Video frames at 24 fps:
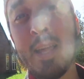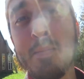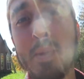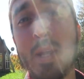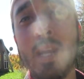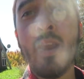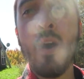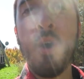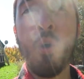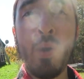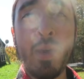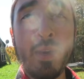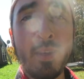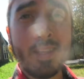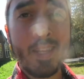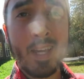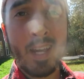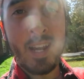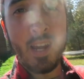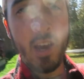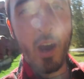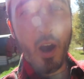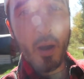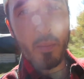let me know in
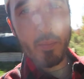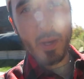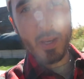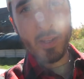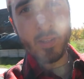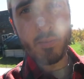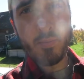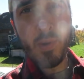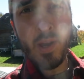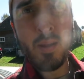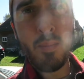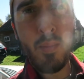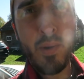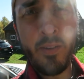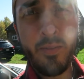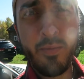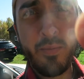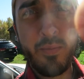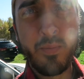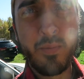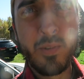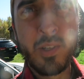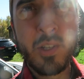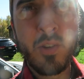the comments, man,
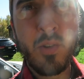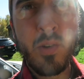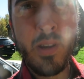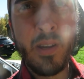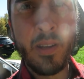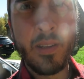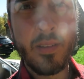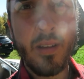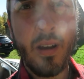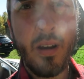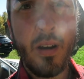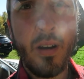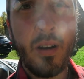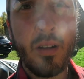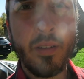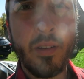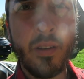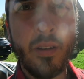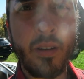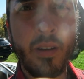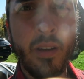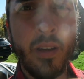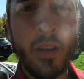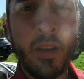my screen is all
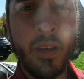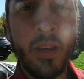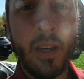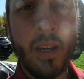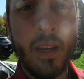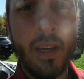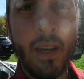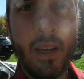dirty,